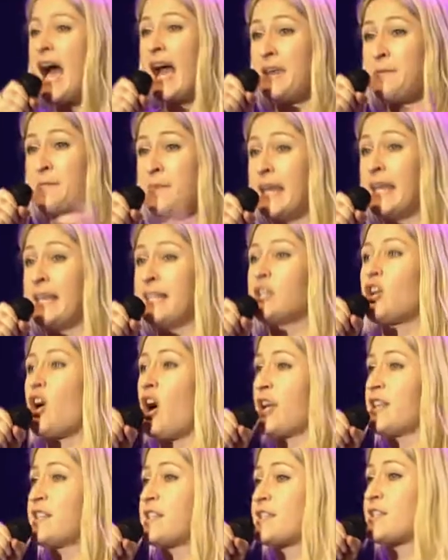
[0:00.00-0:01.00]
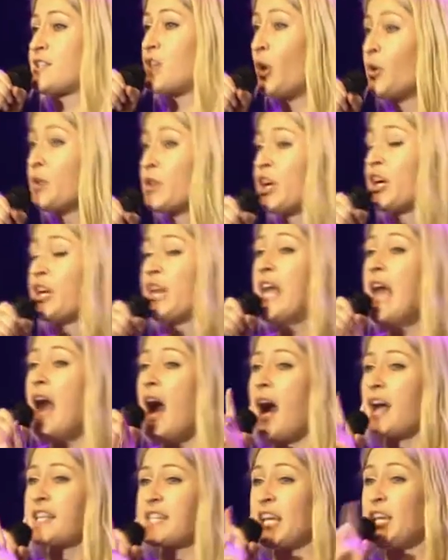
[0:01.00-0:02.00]
Amen. God is so good.
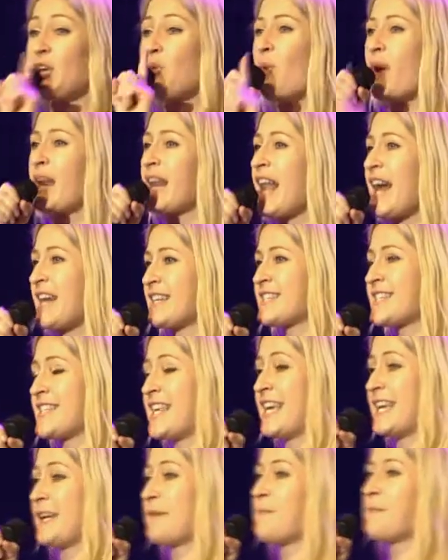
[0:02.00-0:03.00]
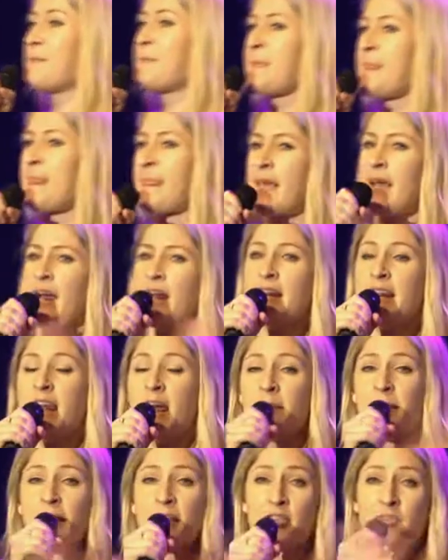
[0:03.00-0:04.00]
I tell you one last thing.
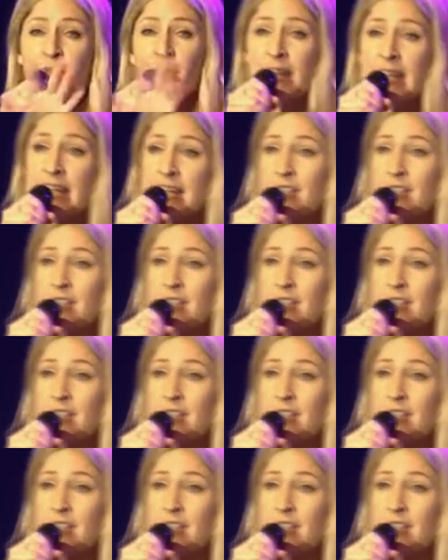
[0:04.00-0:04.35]
Now, about 3